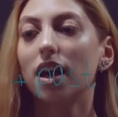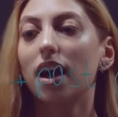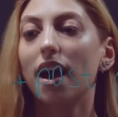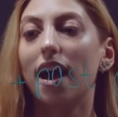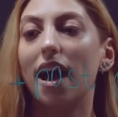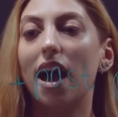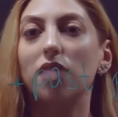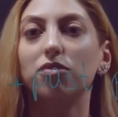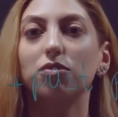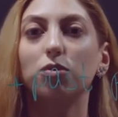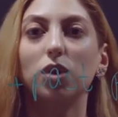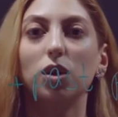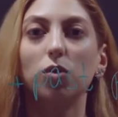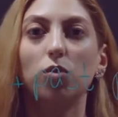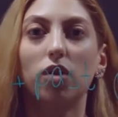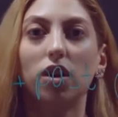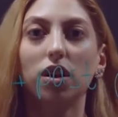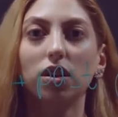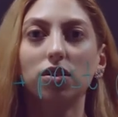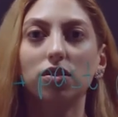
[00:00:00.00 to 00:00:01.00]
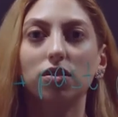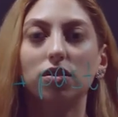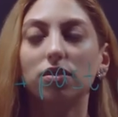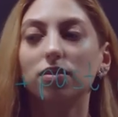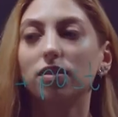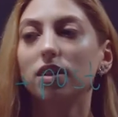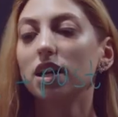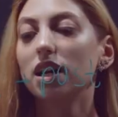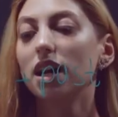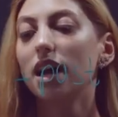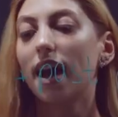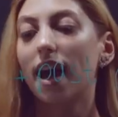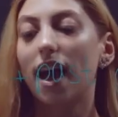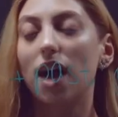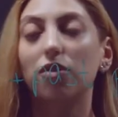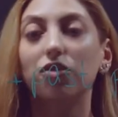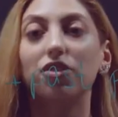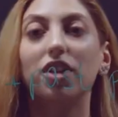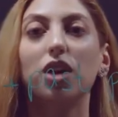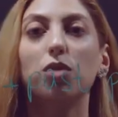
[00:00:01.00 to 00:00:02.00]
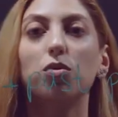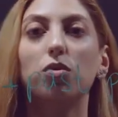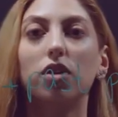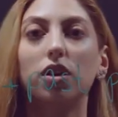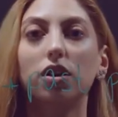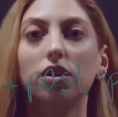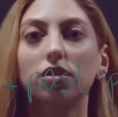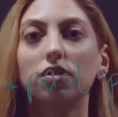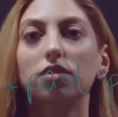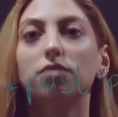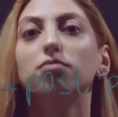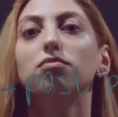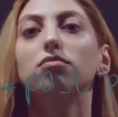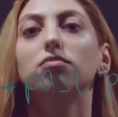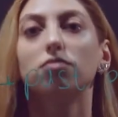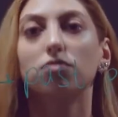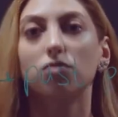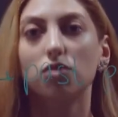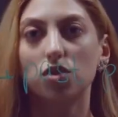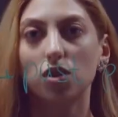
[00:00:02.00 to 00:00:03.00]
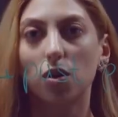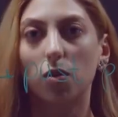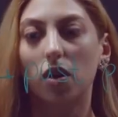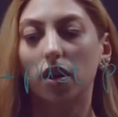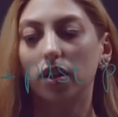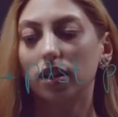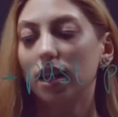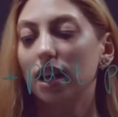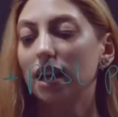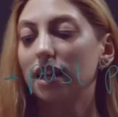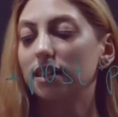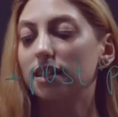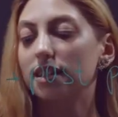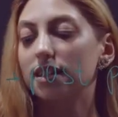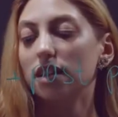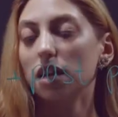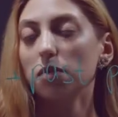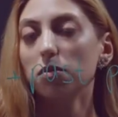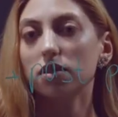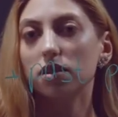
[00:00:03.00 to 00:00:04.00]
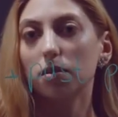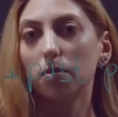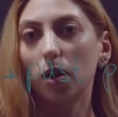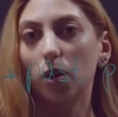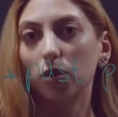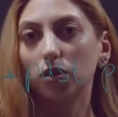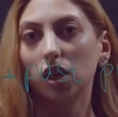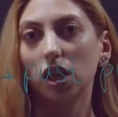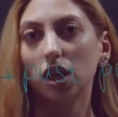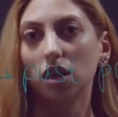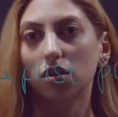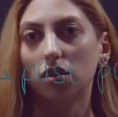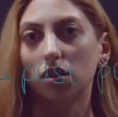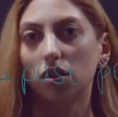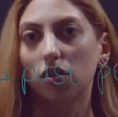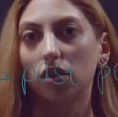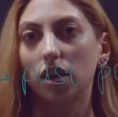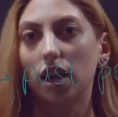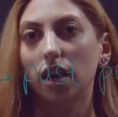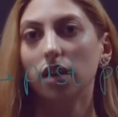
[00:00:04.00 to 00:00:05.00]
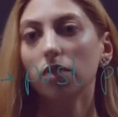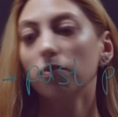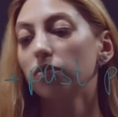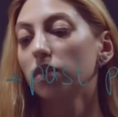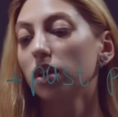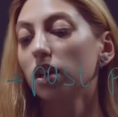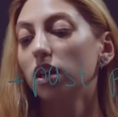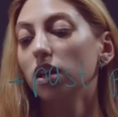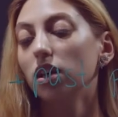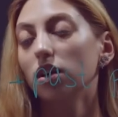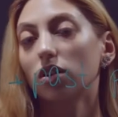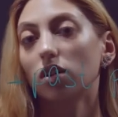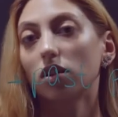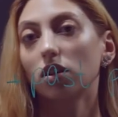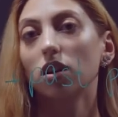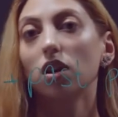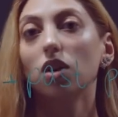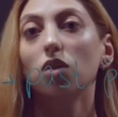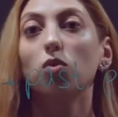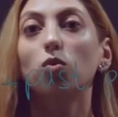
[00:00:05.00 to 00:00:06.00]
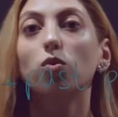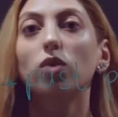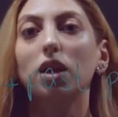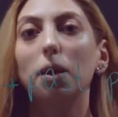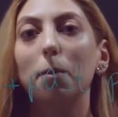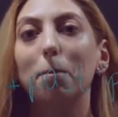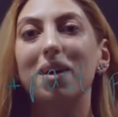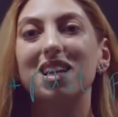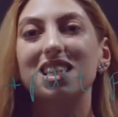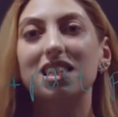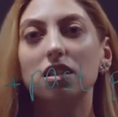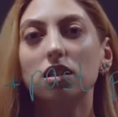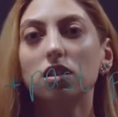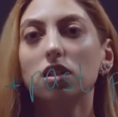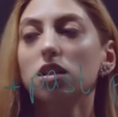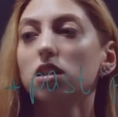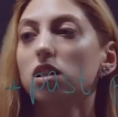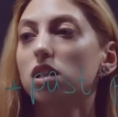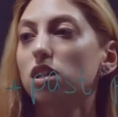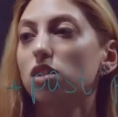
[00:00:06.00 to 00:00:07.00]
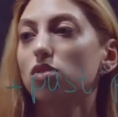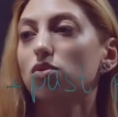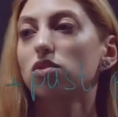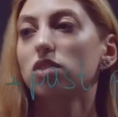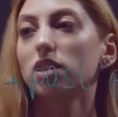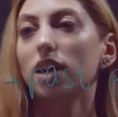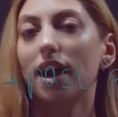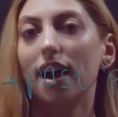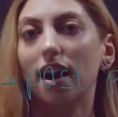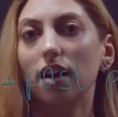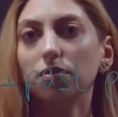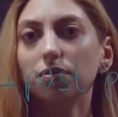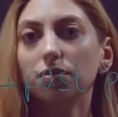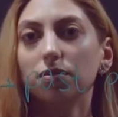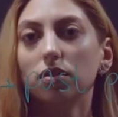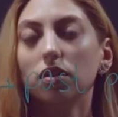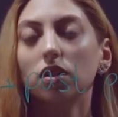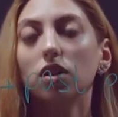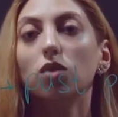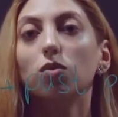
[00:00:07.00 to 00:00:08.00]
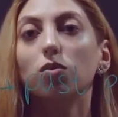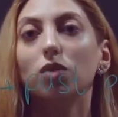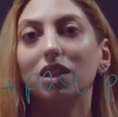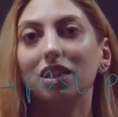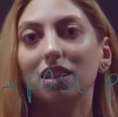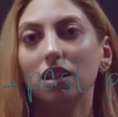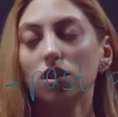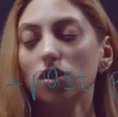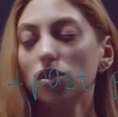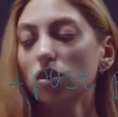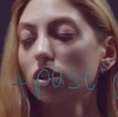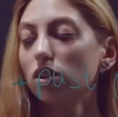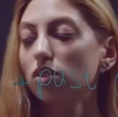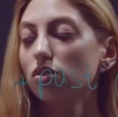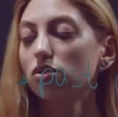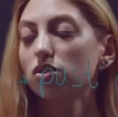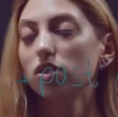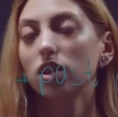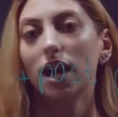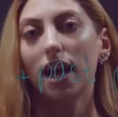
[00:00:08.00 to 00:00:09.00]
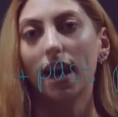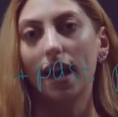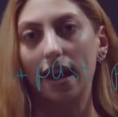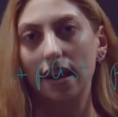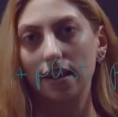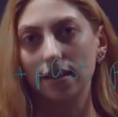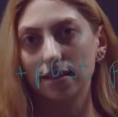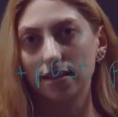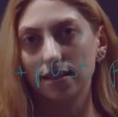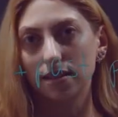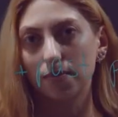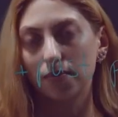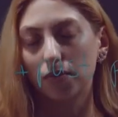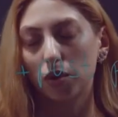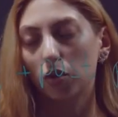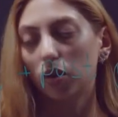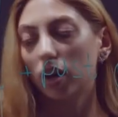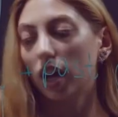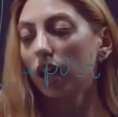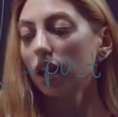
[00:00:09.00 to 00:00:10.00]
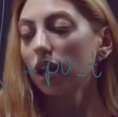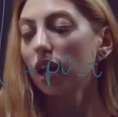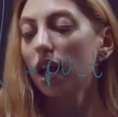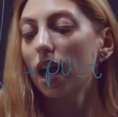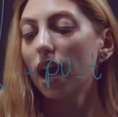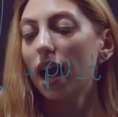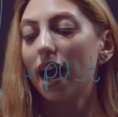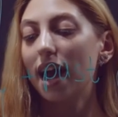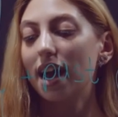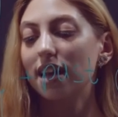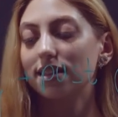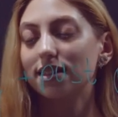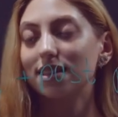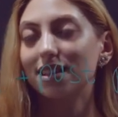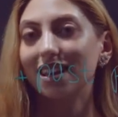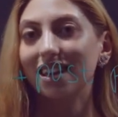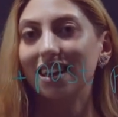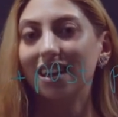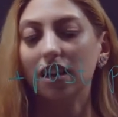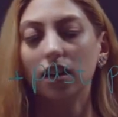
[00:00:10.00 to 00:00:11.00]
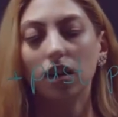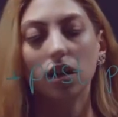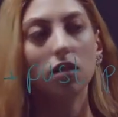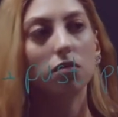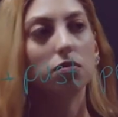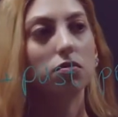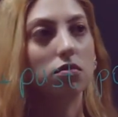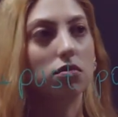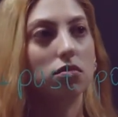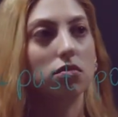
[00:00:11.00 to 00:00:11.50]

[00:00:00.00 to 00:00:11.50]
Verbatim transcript: have we worked, have they worked, so on. The same is about here. Okay, here we mustn't use have, we need to use has. Okay, has he